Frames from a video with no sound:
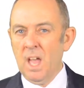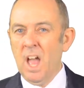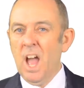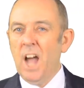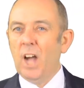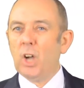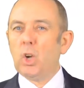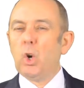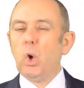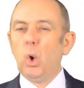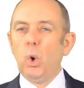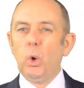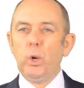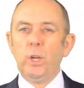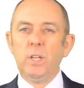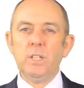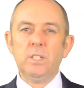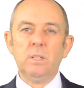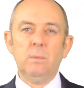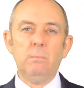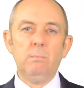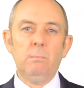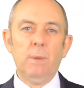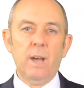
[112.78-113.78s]
According
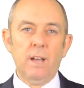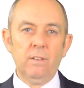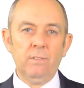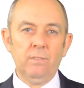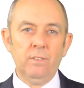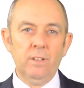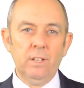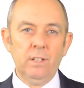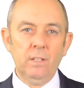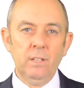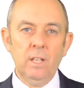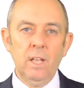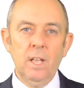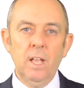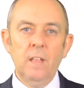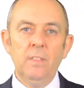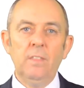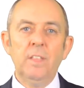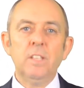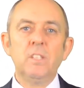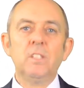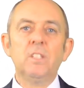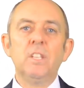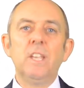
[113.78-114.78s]
to Buffett,
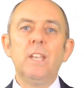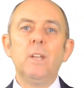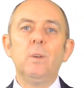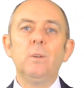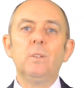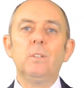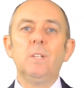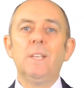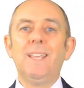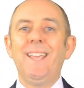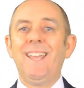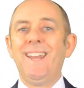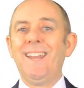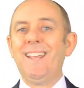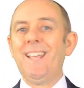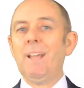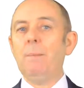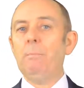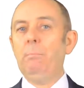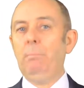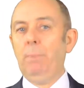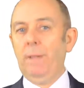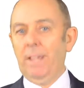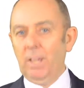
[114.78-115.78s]
the secret to getting a
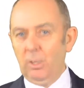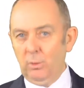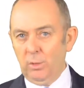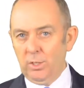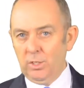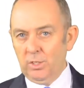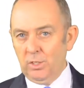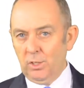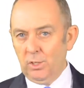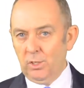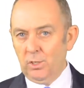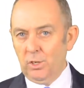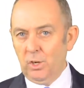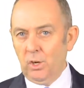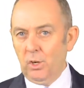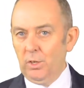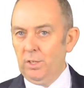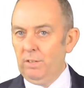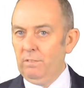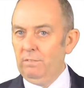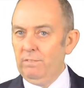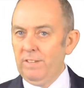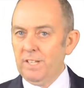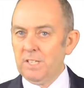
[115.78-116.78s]
better return on
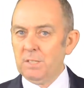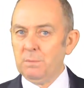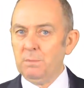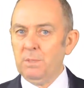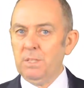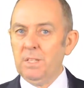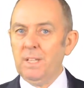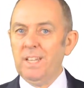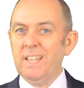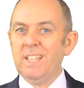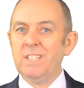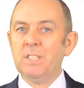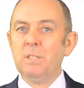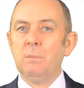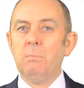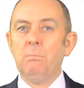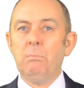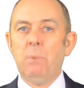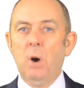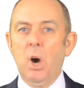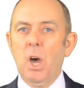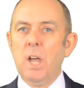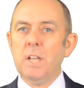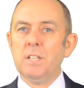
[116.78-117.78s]
investment is to
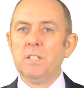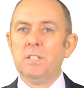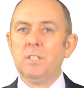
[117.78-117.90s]
buy a